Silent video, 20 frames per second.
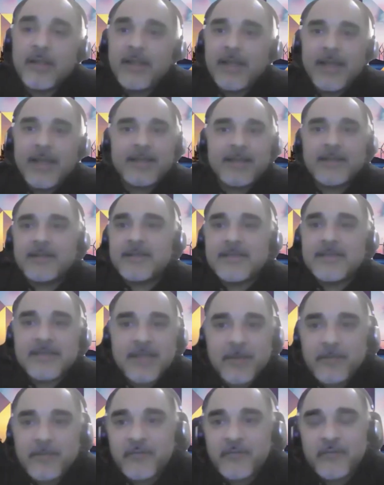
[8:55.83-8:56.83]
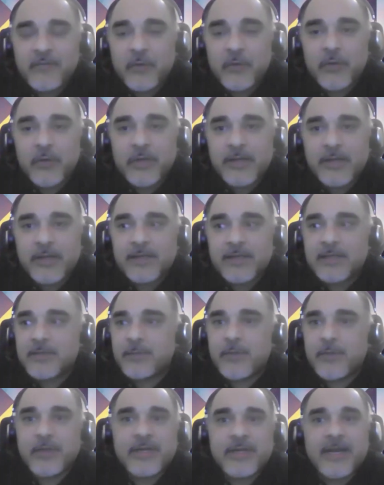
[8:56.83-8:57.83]
and then some few years
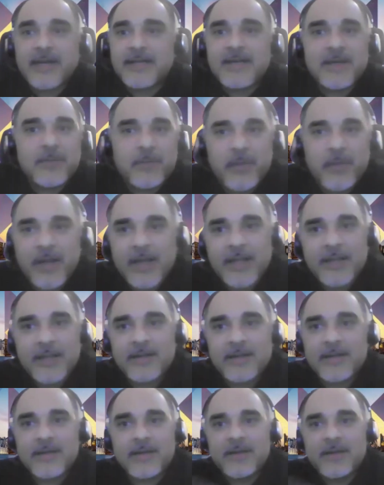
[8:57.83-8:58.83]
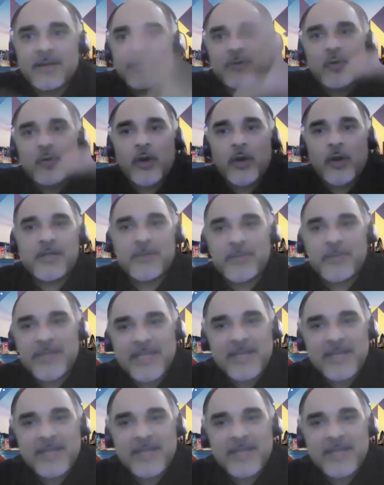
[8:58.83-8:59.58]
protected by a quantum key